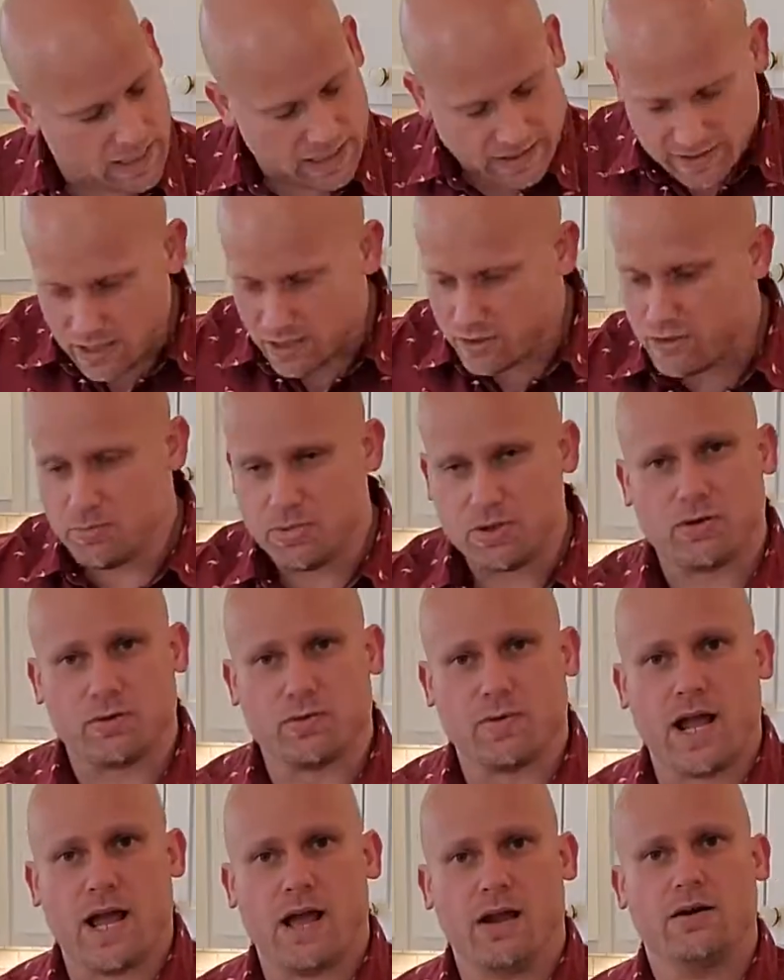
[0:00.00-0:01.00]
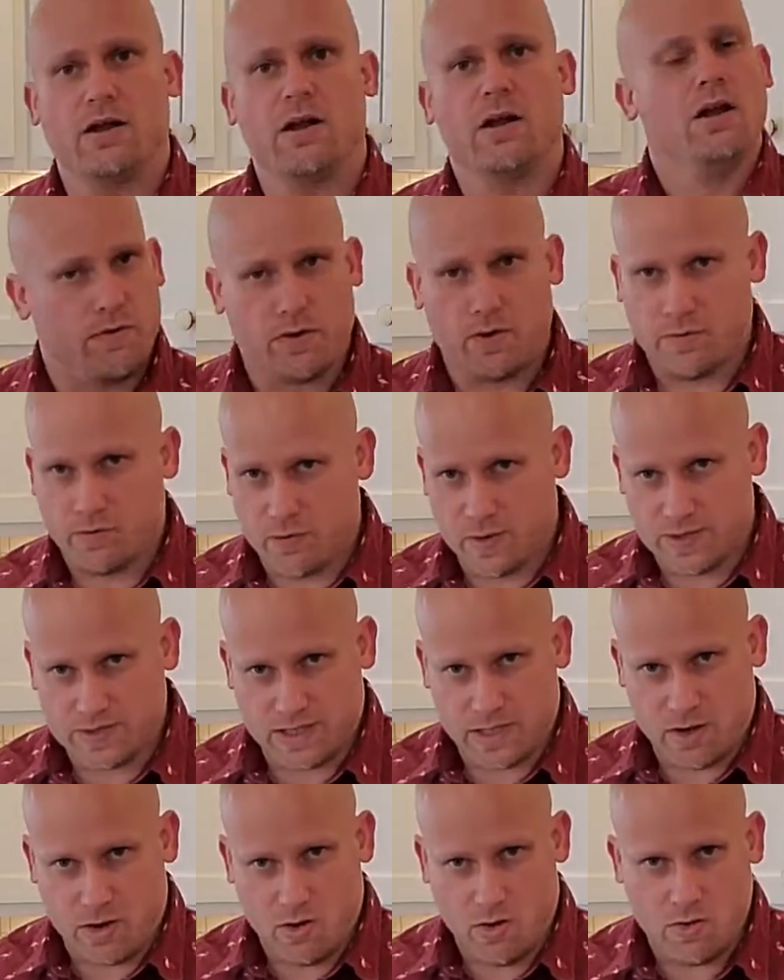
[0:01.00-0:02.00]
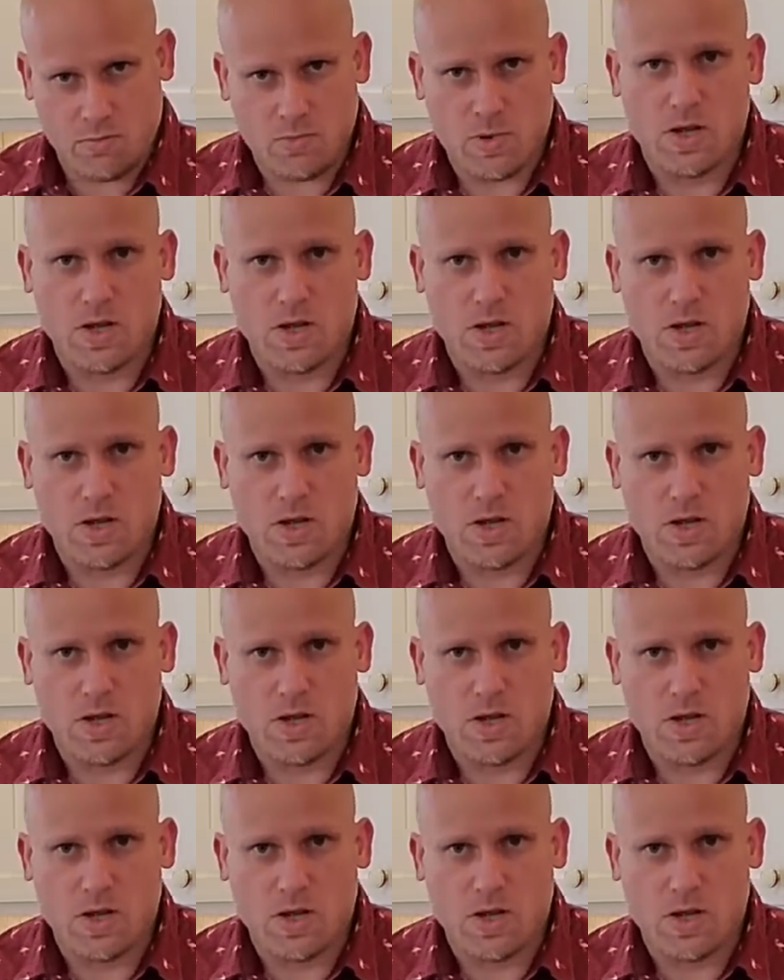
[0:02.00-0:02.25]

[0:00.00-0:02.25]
That's how you build a round for your friends at home.